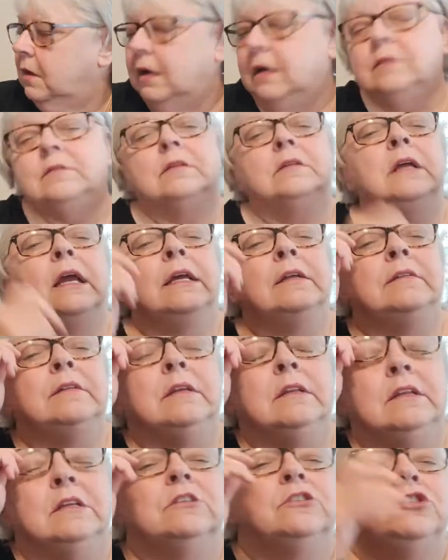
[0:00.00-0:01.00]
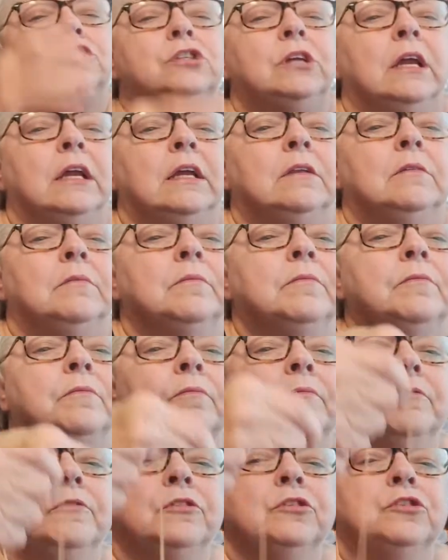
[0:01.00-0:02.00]
it's an 18 inch chain
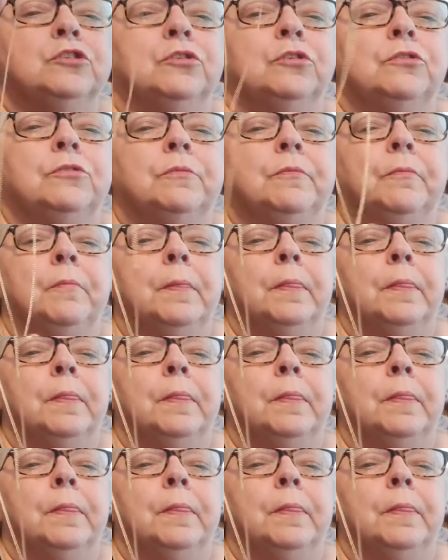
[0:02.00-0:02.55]
for sure.